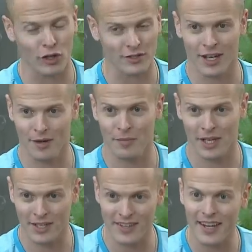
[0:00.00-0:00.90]
long time
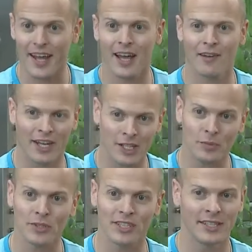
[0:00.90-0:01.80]
because they have
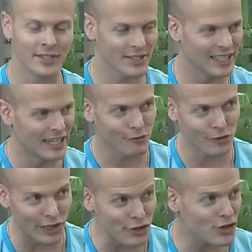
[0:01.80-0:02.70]
expertise,
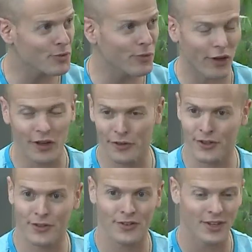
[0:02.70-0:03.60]
relationships with
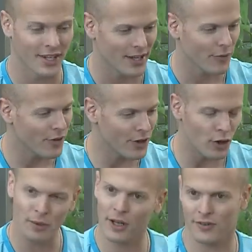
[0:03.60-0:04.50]
authors that
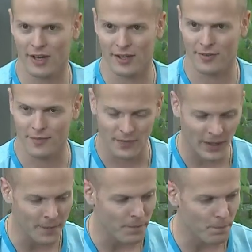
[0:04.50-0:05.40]
nobody else has.
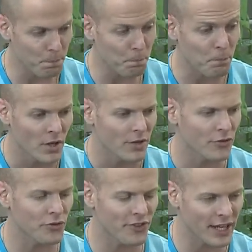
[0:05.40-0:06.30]
Yeah.
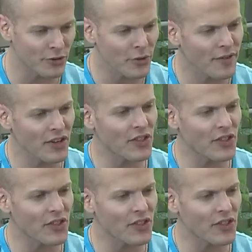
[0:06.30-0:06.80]
So it's like I don't have